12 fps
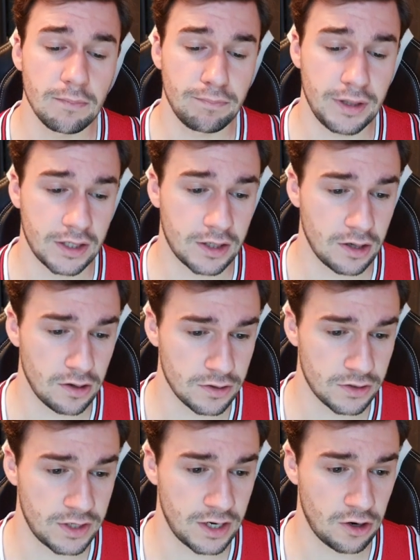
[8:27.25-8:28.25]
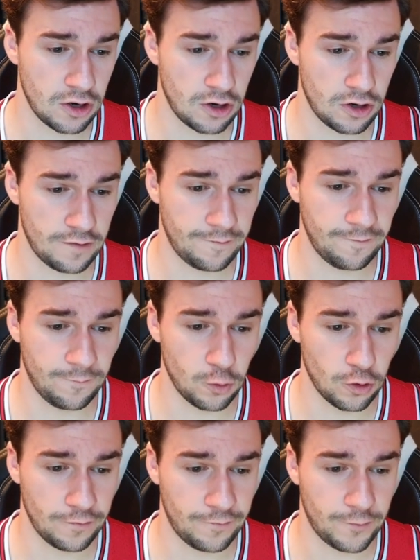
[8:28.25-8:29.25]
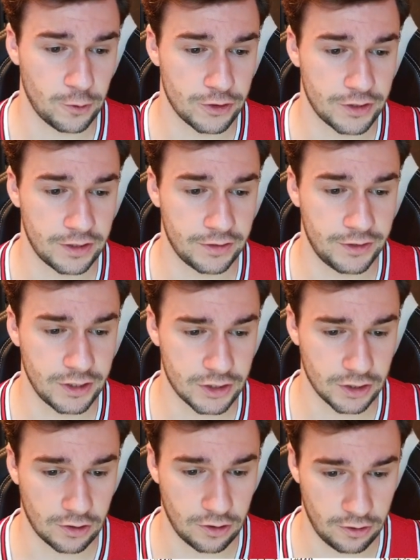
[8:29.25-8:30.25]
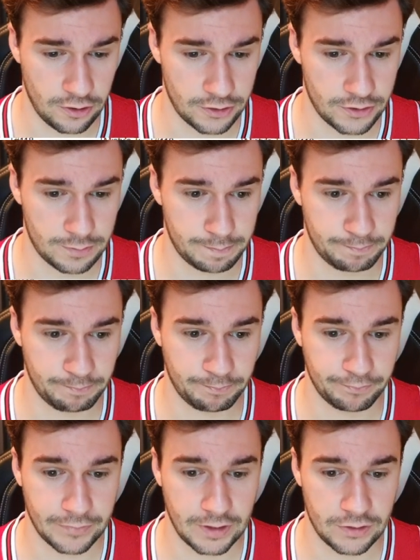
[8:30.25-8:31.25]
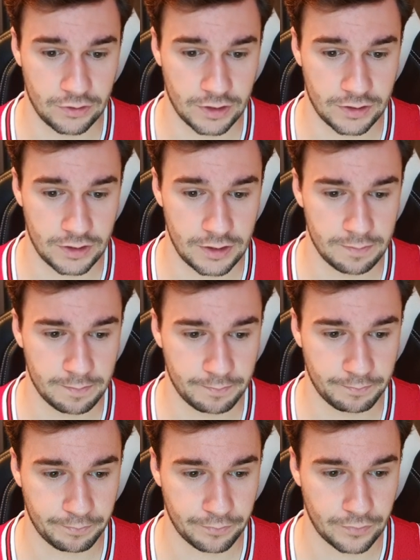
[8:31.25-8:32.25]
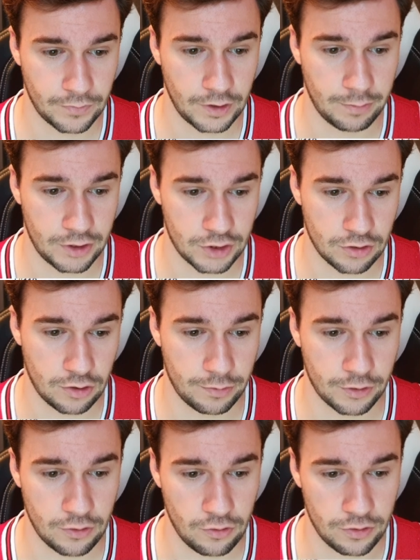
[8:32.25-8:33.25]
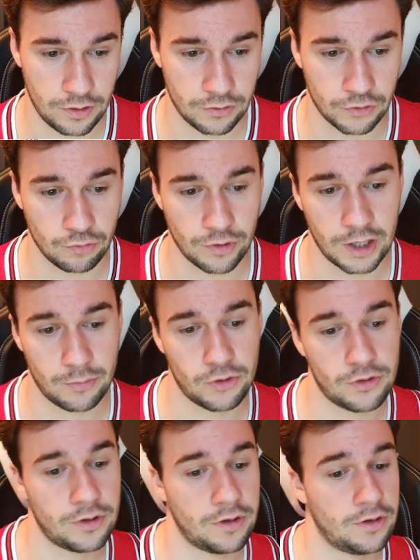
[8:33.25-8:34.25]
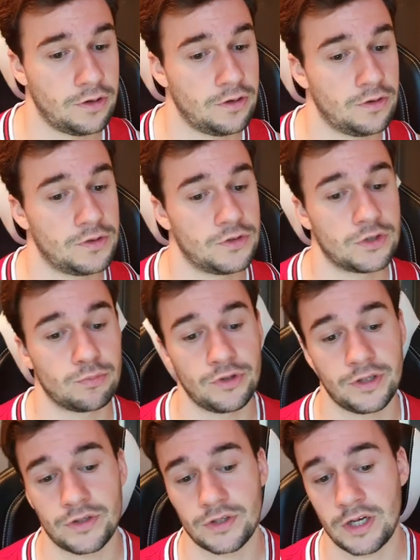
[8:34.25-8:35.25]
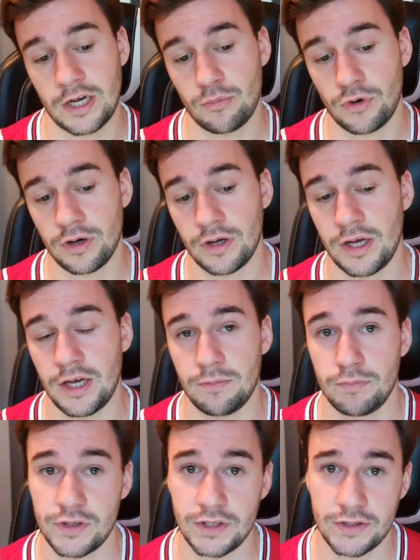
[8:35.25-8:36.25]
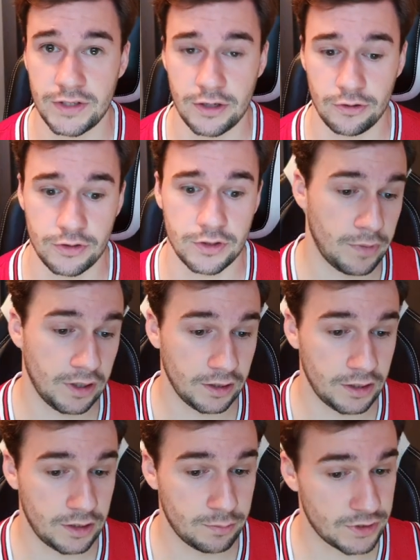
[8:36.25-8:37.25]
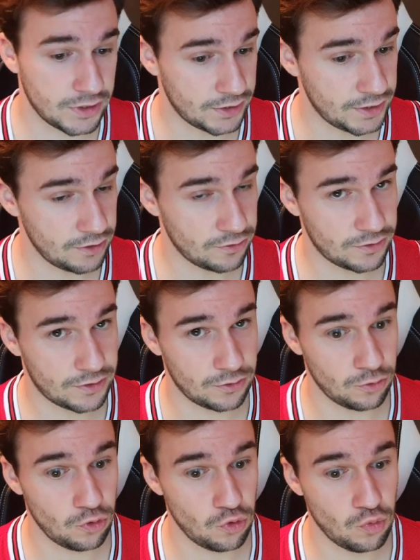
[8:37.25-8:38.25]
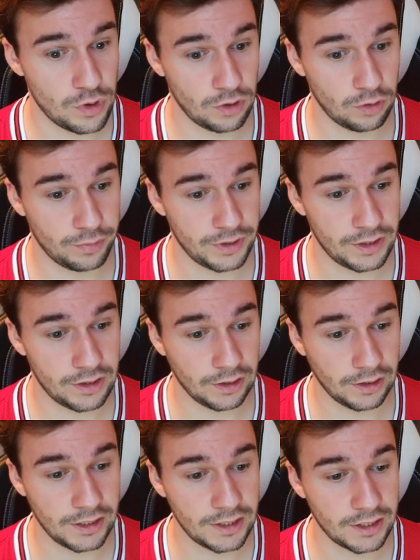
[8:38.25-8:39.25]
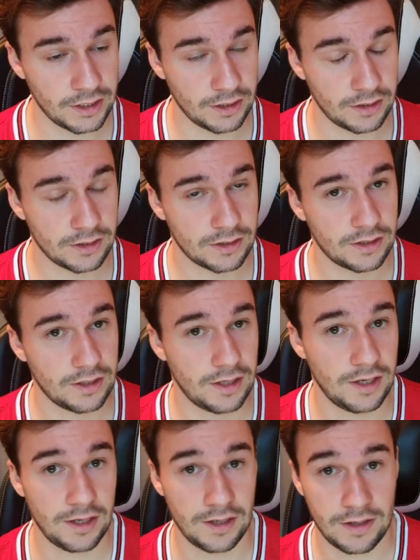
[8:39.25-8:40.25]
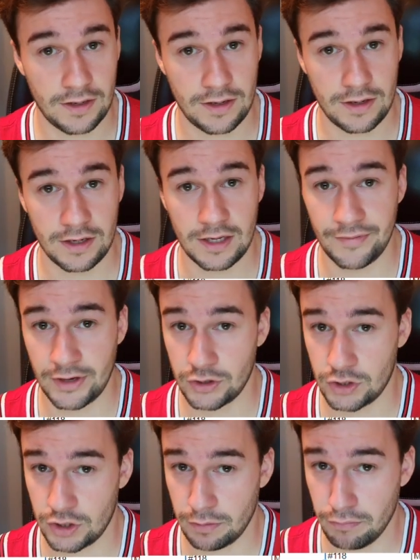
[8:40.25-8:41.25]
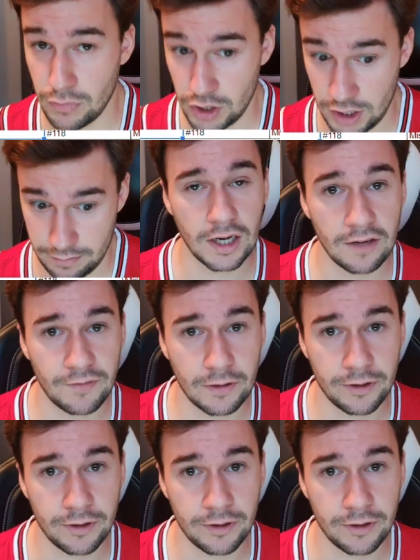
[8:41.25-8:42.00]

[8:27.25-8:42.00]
because there are 4 first edition cards, as you can see. The Magikarp, the Code Gus Grimer, Sabrina's Abra, and Misty's Tears. Mainly the Misty's Tears, who will be leading in giving us some money. I found